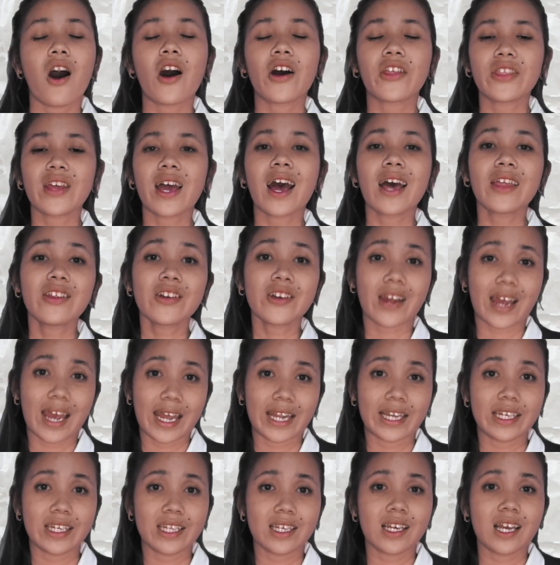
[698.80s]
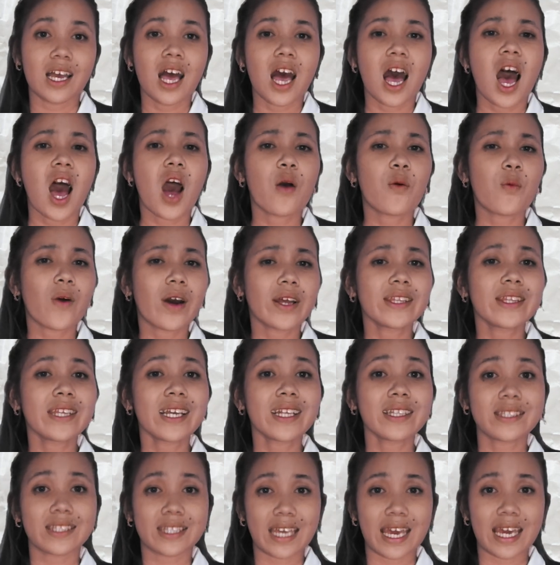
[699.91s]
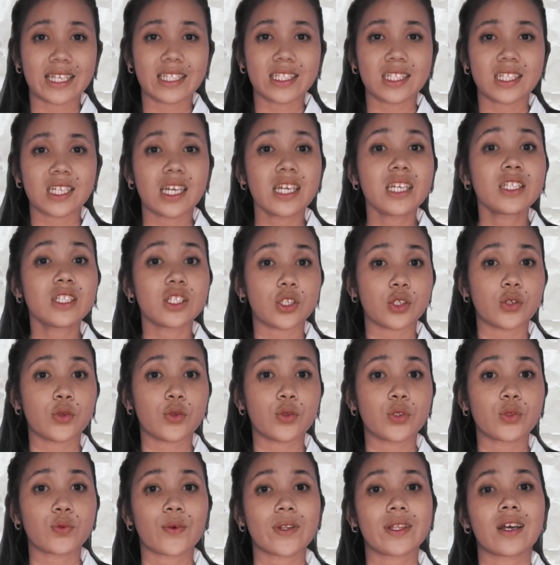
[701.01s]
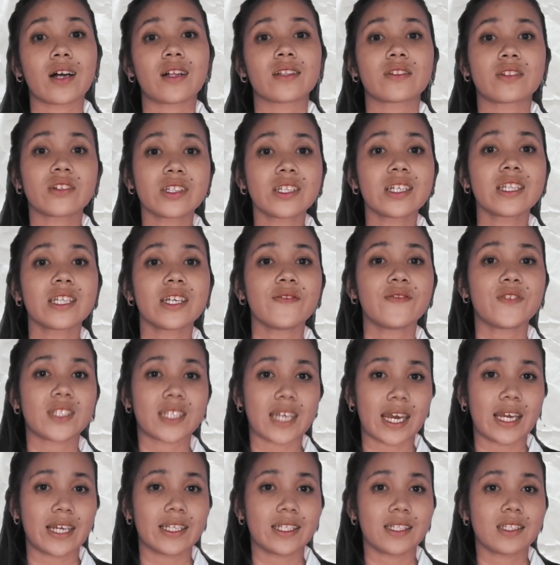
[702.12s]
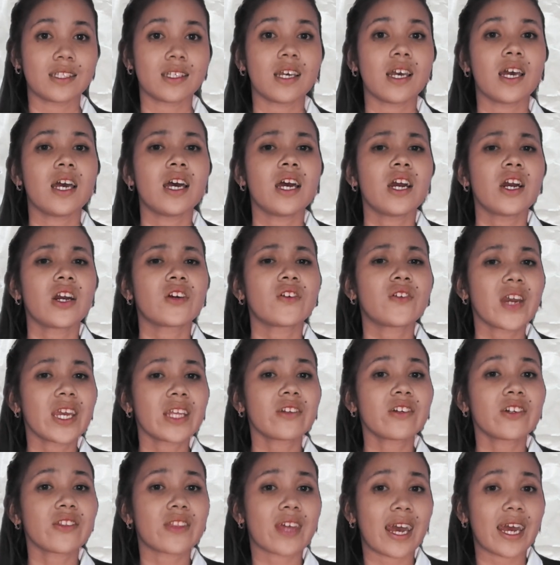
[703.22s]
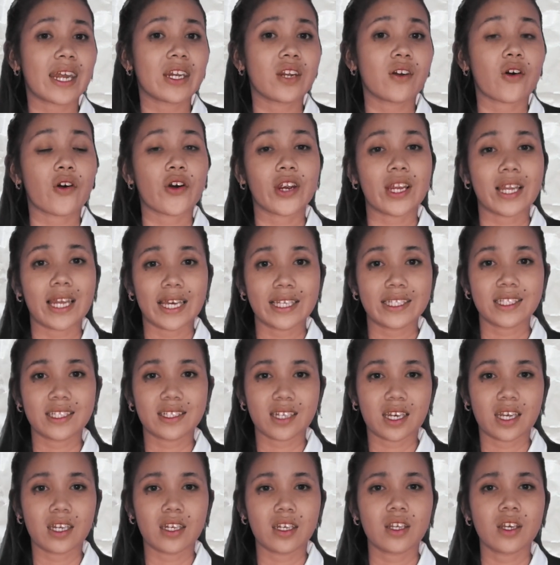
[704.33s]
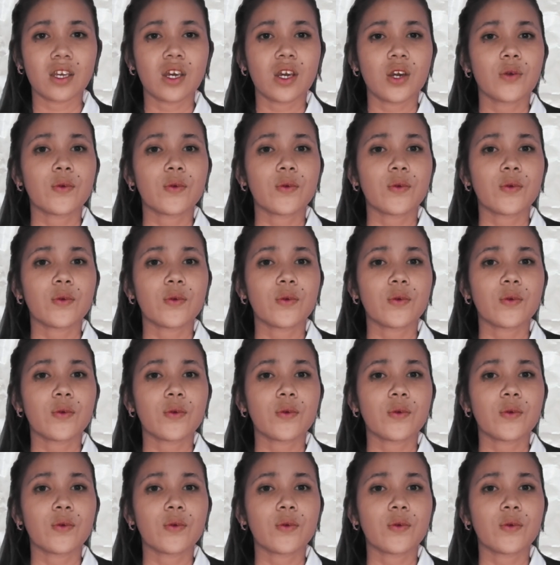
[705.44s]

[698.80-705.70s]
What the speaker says: On the other hand, a one-tailed test is used when the alternative says greater than or less than.